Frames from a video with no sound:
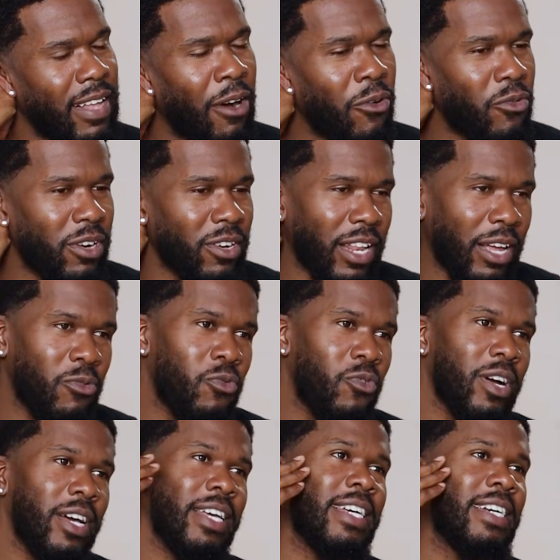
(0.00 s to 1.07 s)
I wonder
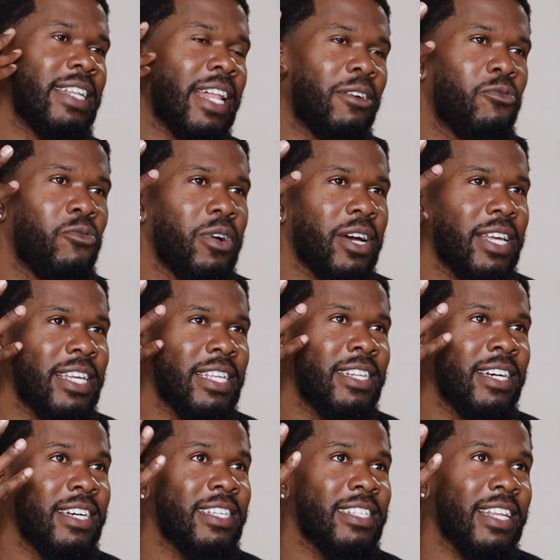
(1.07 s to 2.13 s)
what it
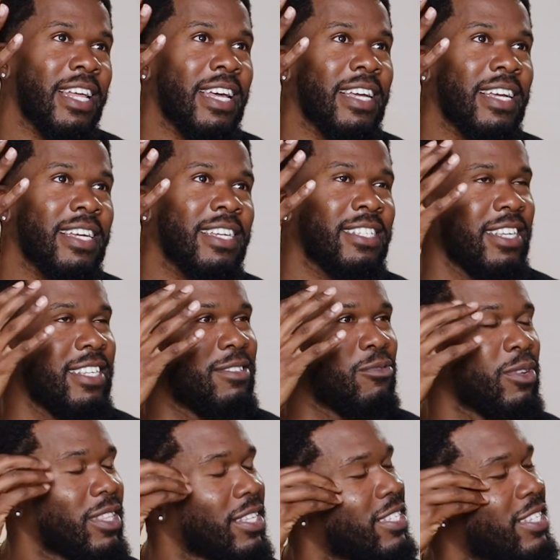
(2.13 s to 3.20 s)
does. Like it's
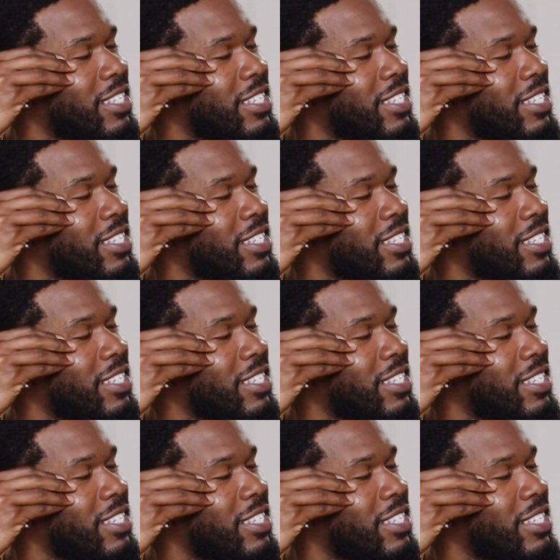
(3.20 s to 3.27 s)
one thing